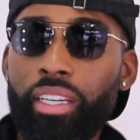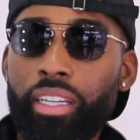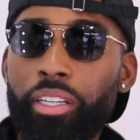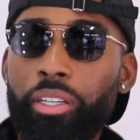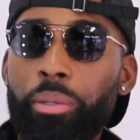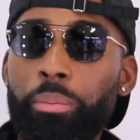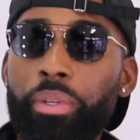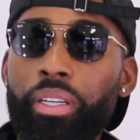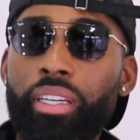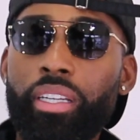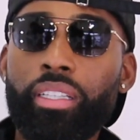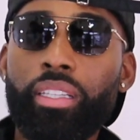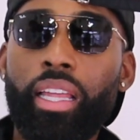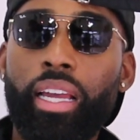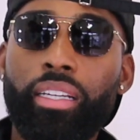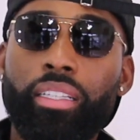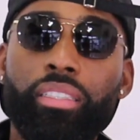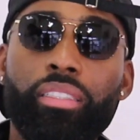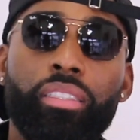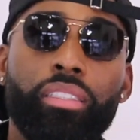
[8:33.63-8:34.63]
You know what I mean?
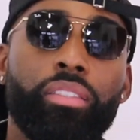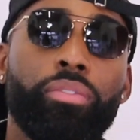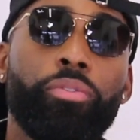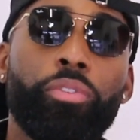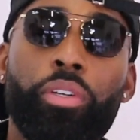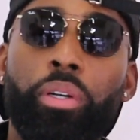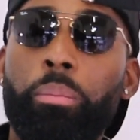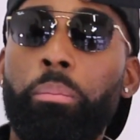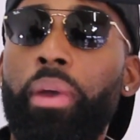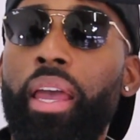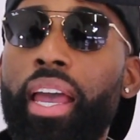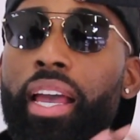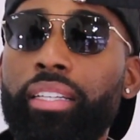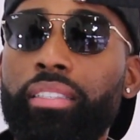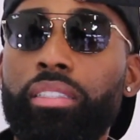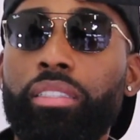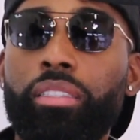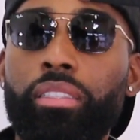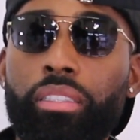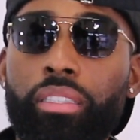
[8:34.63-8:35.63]
Like, this is for the
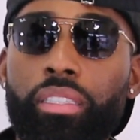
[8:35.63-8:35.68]
masses,